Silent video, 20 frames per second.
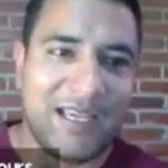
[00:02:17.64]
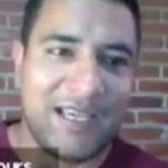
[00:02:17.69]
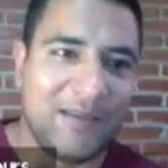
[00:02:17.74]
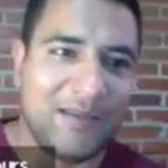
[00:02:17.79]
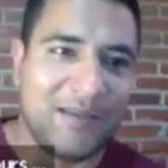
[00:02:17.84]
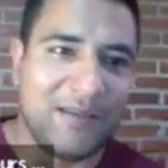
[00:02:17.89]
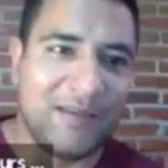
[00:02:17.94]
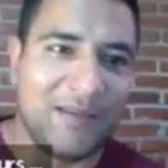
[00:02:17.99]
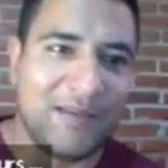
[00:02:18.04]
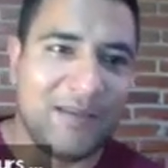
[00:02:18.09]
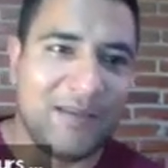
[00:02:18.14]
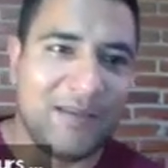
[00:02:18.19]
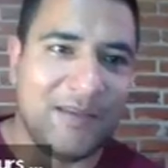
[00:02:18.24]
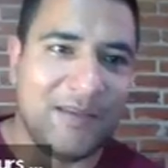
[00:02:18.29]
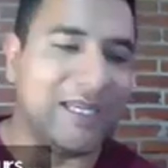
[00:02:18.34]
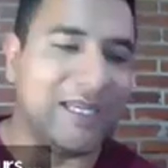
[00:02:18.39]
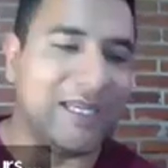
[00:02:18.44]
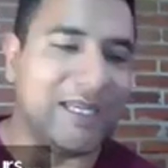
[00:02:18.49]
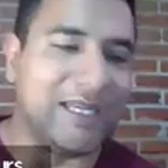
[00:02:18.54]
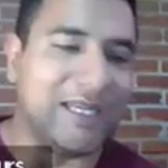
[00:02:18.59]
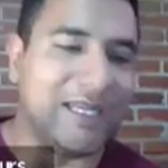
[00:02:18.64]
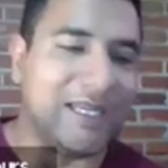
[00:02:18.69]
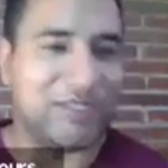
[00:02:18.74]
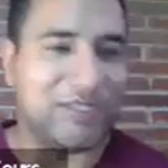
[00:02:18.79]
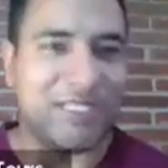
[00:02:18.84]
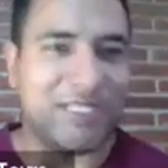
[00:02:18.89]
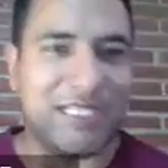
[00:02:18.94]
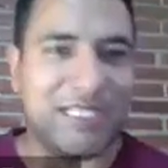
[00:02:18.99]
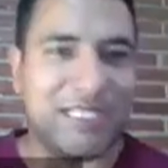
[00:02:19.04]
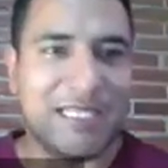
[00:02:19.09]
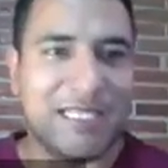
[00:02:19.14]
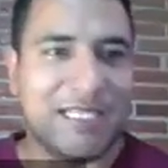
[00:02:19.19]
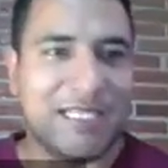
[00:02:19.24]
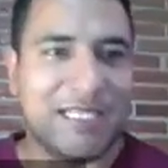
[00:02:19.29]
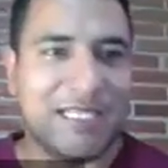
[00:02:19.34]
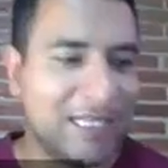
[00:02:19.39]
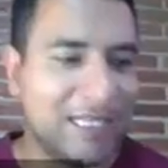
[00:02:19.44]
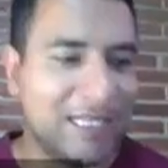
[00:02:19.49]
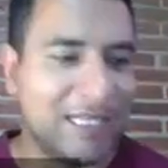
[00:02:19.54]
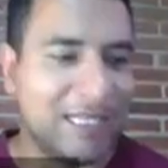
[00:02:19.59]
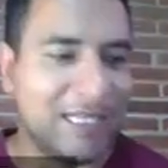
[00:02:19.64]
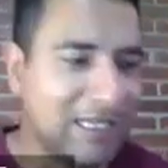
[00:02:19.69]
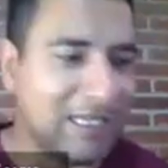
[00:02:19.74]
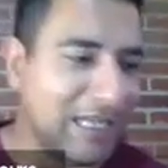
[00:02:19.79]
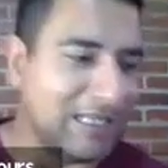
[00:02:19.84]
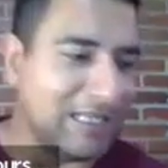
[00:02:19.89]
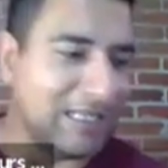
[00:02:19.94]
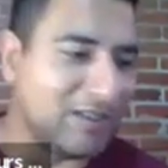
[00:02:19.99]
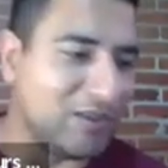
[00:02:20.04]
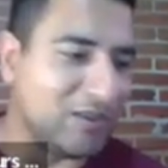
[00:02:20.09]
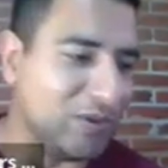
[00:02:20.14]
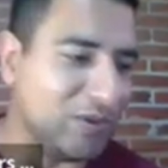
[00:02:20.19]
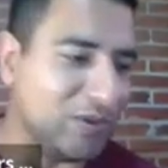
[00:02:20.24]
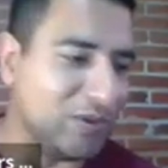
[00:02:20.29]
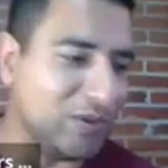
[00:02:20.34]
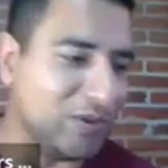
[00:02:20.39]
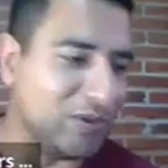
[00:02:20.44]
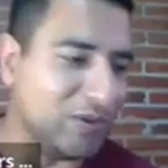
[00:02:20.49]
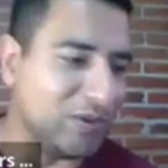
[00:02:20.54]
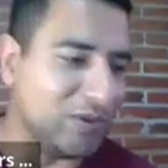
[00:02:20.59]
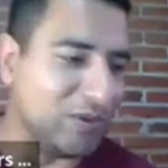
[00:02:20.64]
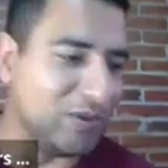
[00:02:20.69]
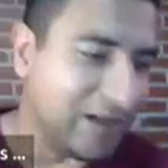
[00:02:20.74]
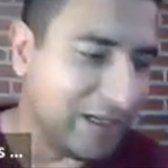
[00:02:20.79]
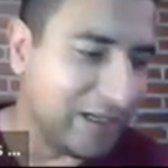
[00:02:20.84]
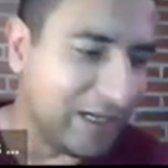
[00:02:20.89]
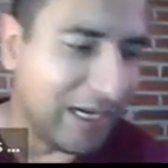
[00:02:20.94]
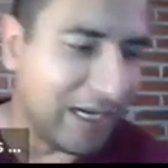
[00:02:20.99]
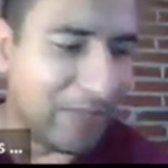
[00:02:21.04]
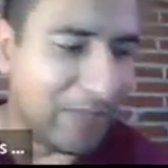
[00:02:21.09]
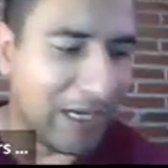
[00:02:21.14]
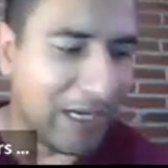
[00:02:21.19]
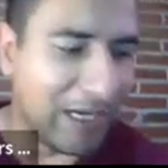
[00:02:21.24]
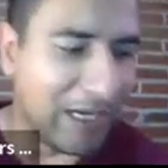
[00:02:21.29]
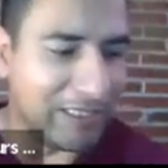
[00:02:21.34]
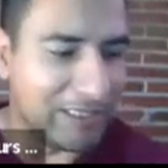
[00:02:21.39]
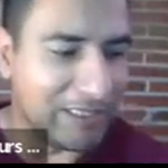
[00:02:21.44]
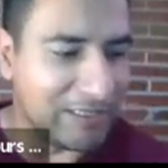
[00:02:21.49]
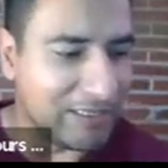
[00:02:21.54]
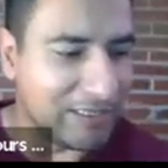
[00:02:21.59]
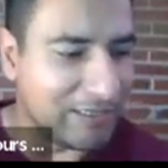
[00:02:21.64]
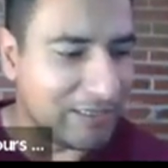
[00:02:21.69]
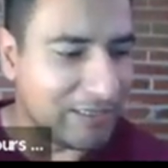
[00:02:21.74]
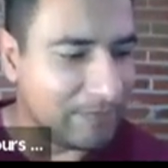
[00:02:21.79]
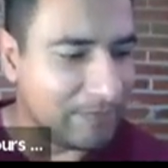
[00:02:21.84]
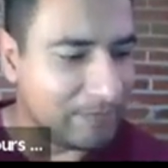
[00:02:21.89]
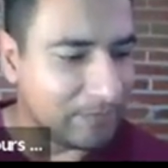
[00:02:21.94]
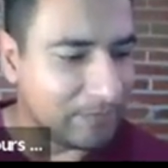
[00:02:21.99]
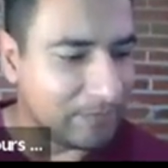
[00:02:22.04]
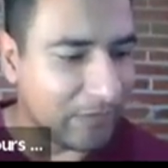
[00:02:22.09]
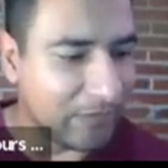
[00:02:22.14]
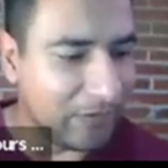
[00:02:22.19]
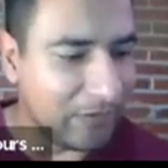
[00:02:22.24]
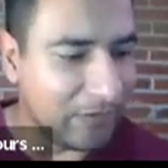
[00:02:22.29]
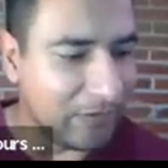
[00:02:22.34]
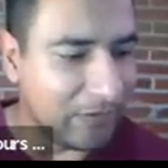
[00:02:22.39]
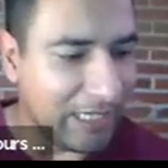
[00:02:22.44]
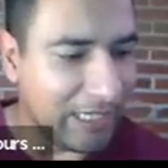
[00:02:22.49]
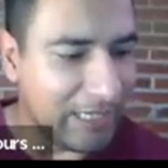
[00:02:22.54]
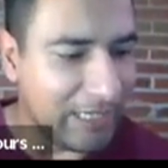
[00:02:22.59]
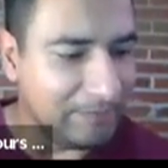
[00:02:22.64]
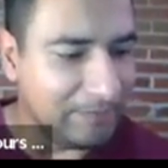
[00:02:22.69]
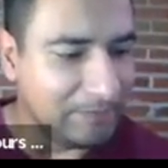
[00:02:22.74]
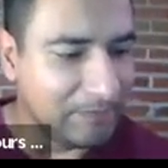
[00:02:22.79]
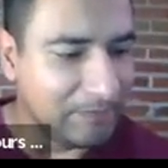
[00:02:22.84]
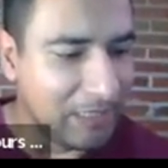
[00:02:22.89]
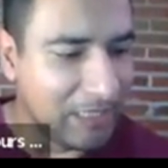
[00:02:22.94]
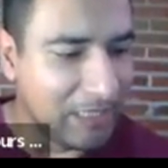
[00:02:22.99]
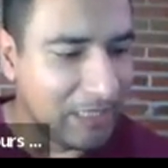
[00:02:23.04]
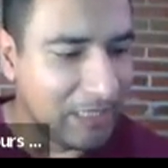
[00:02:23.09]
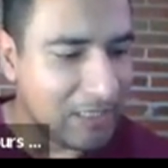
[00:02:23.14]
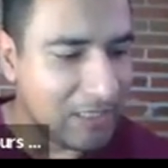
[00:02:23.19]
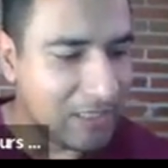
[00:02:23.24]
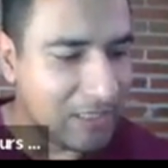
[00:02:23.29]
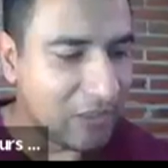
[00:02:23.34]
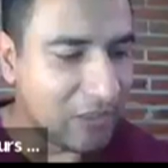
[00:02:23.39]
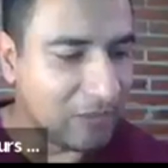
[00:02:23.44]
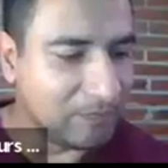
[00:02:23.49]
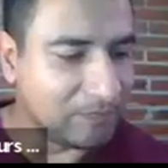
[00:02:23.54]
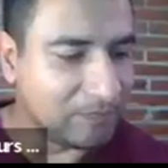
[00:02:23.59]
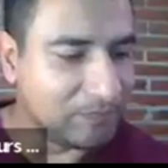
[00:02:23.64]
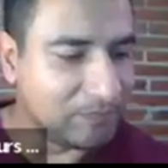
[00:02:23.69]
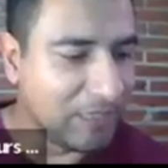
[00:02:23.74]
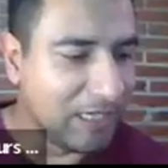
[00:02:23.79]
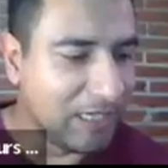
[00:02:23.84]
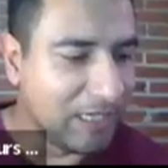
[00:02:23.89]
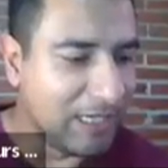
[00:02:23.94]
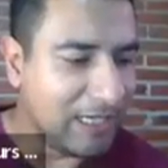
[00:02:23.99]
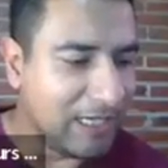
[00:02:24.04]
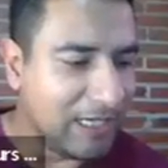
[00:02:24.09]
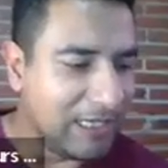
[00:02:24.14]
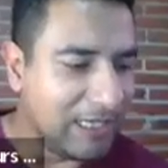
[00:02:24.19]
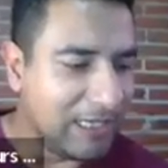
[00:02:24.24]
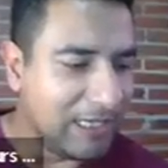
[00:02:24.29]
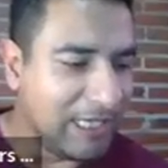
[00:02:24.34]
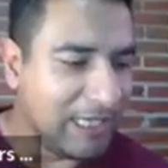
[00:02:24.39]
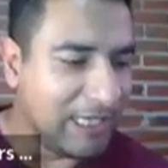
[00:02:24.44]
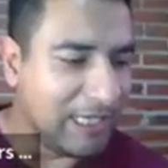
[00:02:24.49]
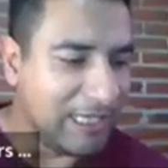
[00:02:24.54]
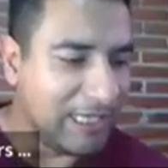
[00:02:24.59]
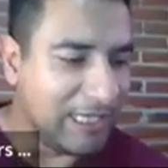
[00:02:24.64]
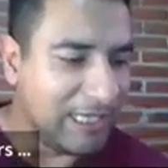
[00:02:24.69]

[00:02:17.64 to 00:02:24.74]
many things to see and to learn about this. Okay, so let's